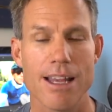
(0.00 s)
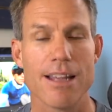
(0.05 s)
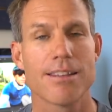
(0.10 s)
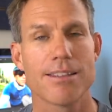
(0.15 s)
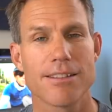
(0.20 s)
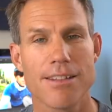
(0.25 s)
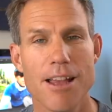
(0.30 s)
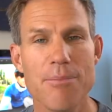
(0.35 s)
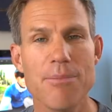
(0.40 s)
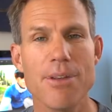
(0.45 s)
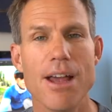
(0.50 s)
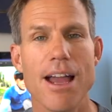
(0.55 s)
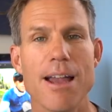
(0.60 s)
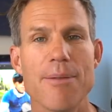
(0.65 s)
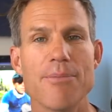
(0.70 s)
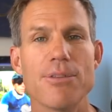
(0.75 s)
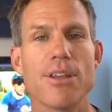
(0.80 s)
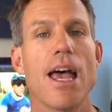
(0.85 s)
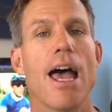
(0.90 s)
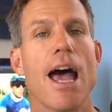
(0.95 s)
and
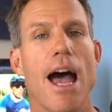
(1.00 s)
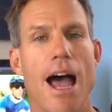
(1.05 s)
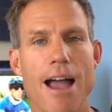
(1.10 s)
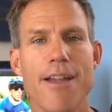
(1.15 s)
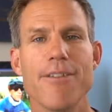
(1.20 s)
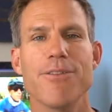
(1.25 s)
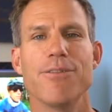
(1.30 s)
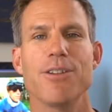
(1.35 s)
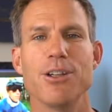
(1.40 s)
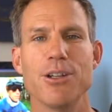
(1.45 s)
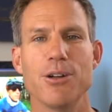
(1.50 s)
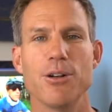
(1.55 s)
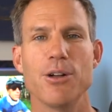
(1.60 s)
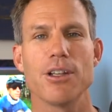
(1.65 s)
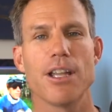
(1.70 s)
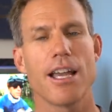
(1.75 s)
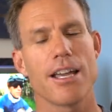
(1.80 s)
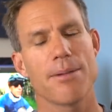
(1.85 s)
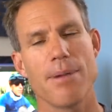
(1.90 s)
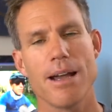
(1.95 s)
sometimes I feel
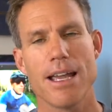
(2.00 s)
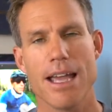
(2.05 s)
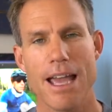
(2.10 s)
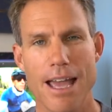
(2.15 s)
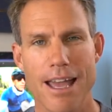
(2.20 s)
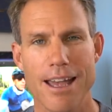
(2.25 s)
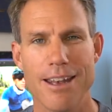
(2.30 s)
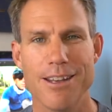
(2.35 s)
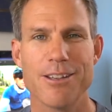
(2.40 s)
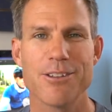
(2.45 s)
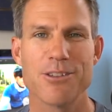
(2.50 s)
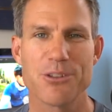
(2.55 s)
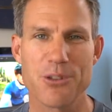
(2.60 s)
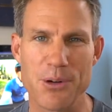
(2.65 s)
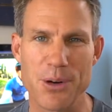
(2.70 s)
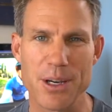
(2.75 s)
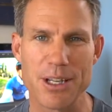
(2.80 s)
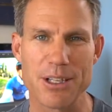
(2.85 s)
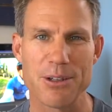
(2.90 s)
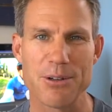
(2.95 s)
like my head is
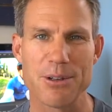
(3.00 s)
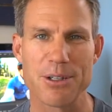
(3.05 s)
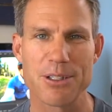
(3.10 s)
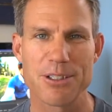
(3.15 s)
going to